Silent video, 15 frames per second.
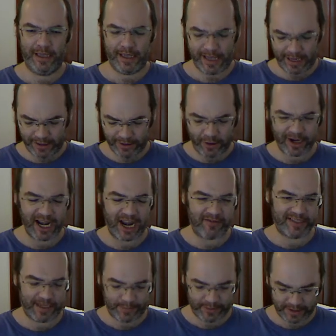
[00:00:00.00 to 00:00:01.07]
And nod-like
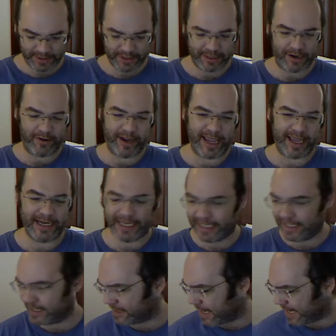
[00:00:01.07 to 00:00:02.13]
receptors are again
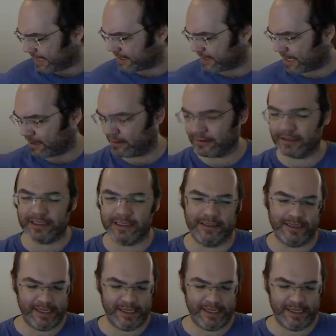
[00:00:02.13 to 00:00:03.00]
inside cells.